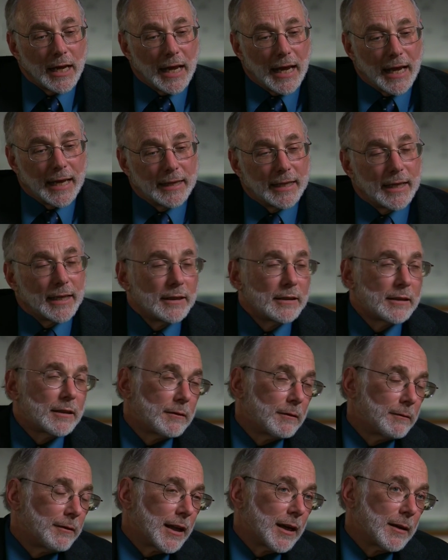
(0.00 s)
and then to
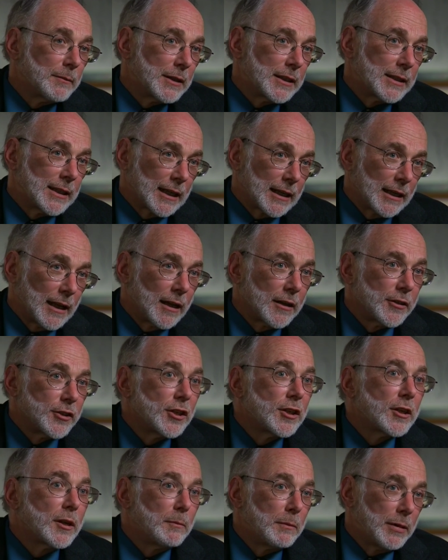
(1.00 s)
develop the technology
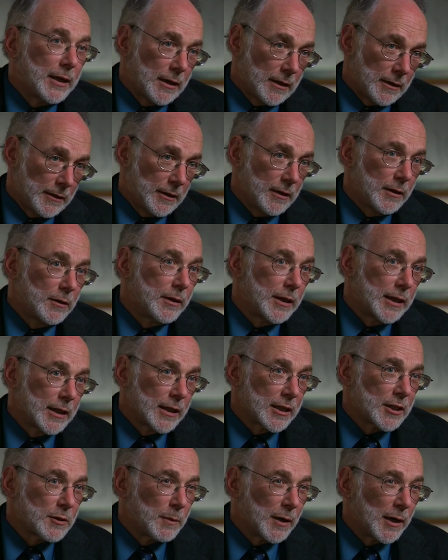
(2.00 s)
to compare theory and
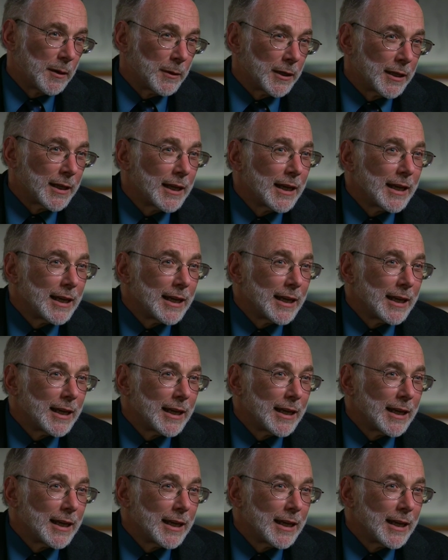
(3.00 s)
experiment.